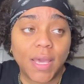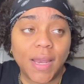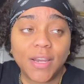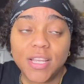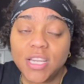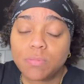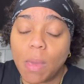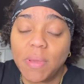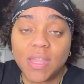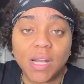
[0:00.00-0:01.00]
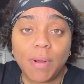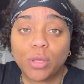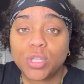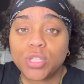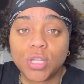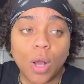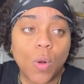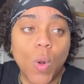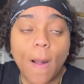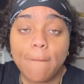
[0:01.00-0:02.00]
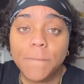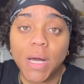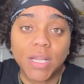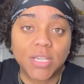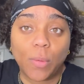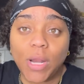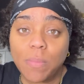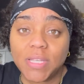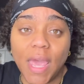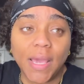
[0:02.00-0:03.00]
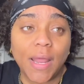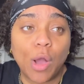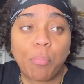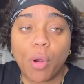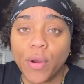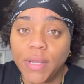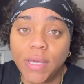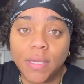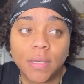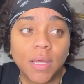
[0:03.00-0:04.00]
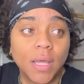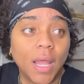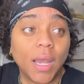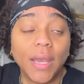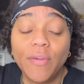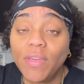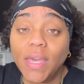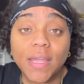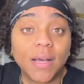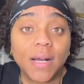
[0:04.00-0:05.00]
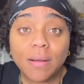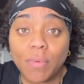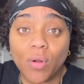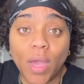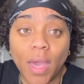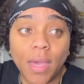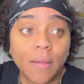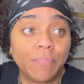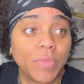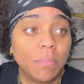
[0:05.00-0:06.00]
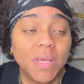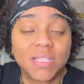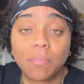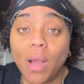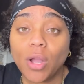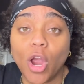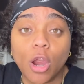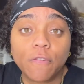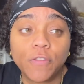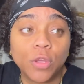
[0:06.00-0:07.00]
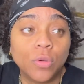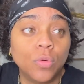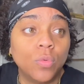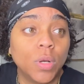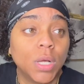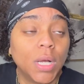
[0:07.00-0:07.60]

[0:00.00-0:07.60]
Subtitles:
And it just made me think about so much. Like when I was hanging out, partying, living it up, okay? Missing my curfew,